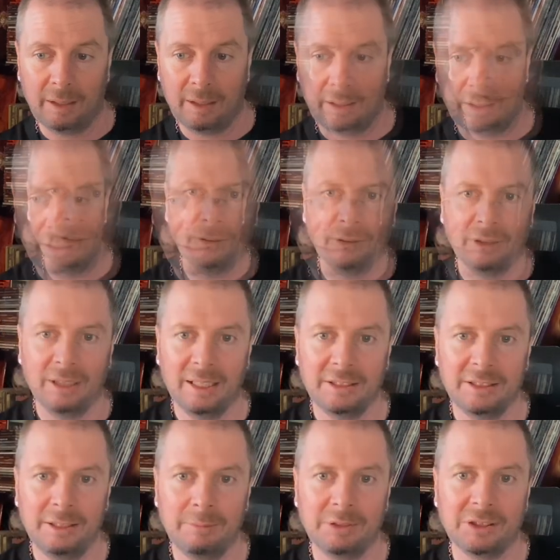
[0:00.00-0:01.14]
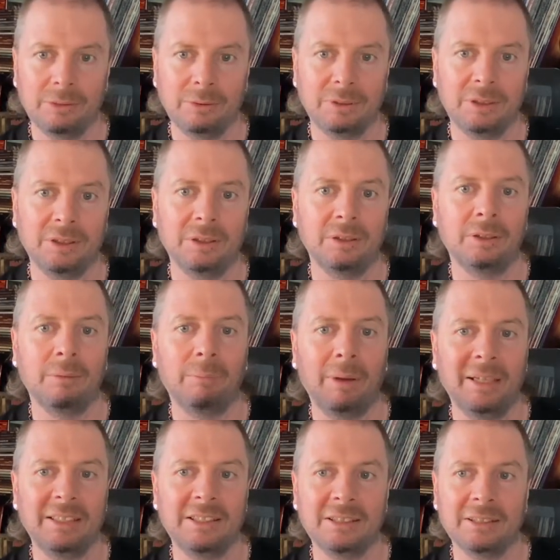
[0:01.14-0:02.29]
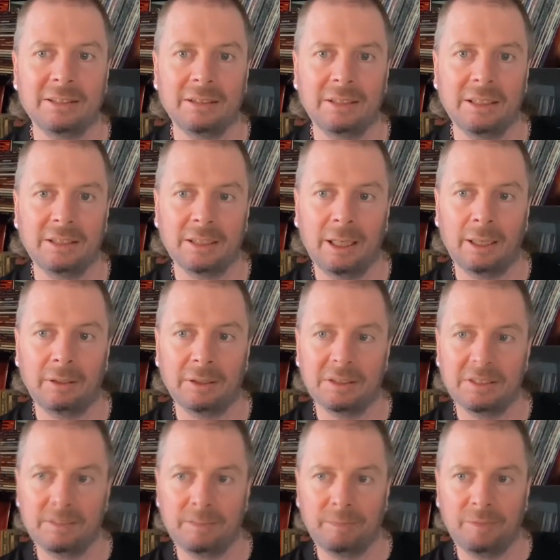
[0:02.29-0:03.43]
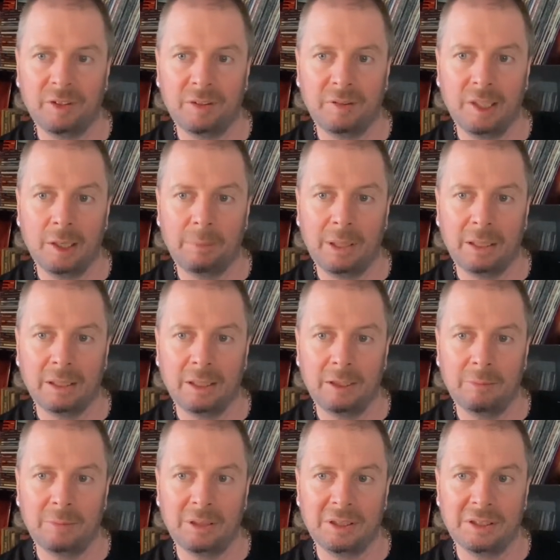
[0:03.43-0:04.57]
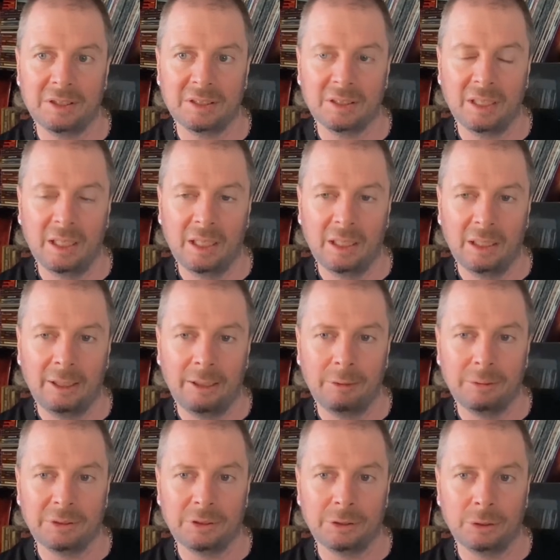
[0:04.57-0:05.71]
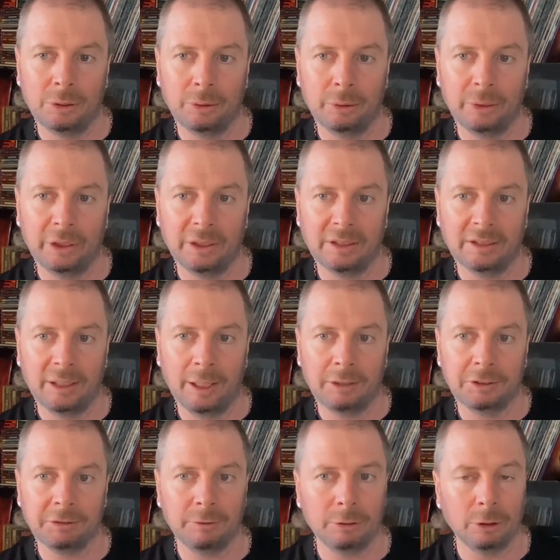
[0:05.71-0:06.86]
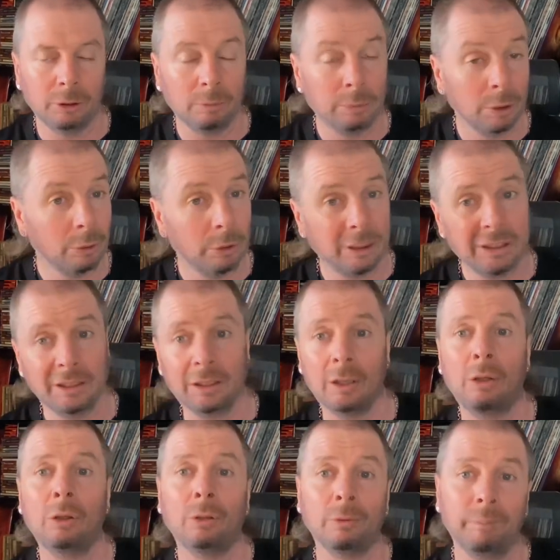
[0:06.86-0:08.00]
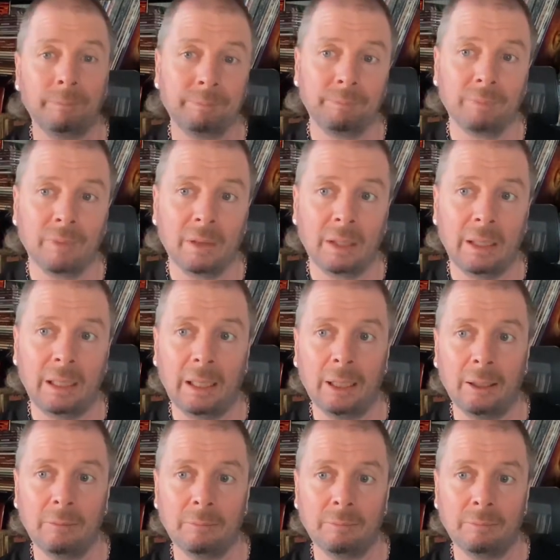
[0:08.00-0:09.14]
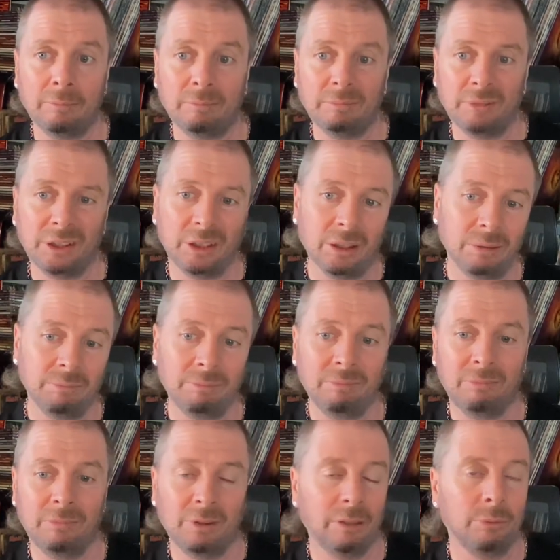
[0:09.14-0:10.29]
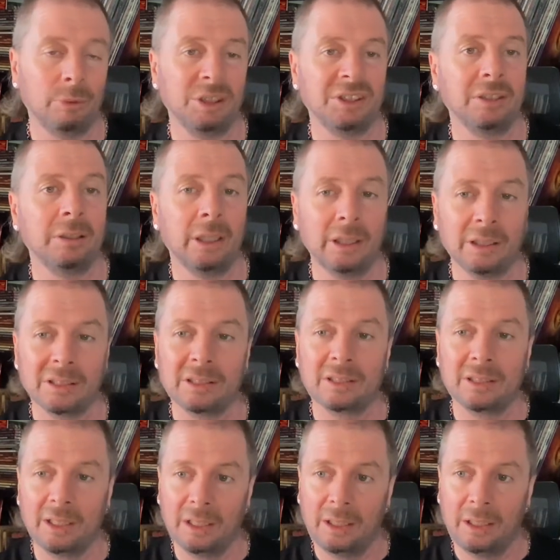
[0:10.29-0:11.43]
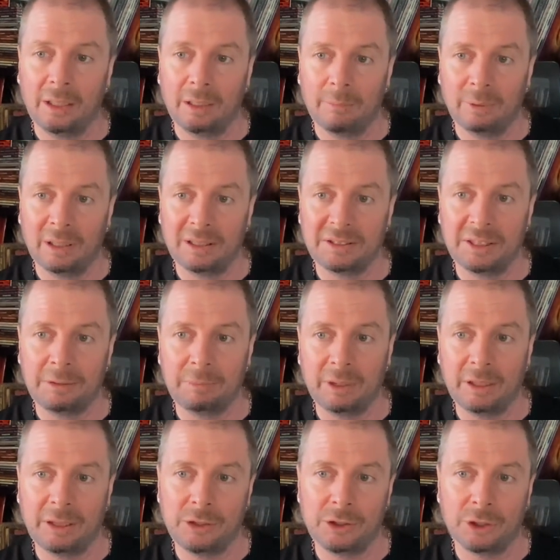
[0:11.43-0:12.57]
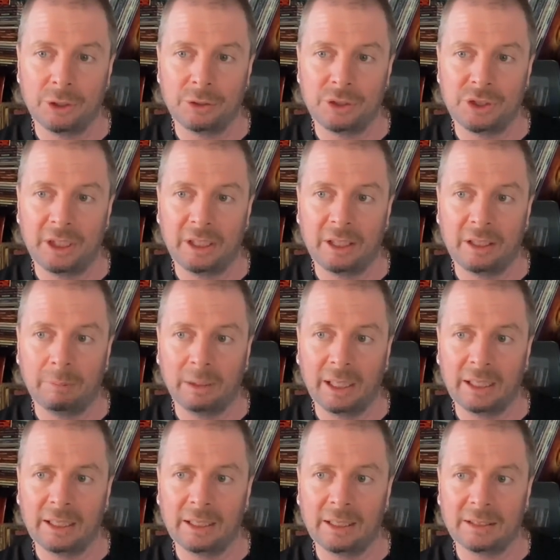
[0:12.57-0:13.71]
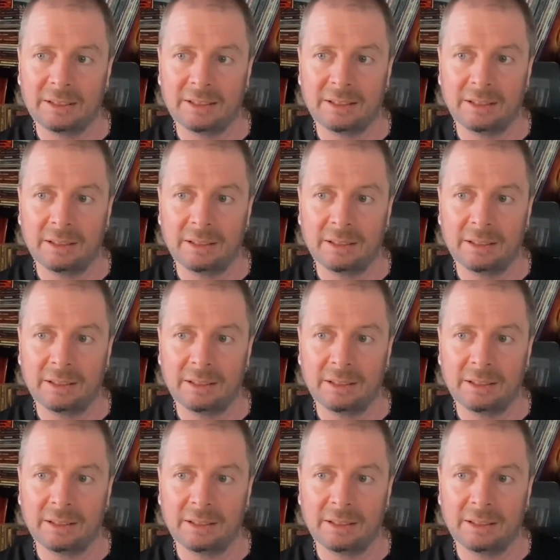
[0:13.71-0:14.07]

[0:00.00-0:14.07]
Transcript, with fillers: Uh, so Kasim Sultan, the bass guitarist, the thing about him is he was a touring guitarist for Blue Oyster Cult, um, you know, the recent years. Plus, he'd been in Joan Jett and the Blackhearts,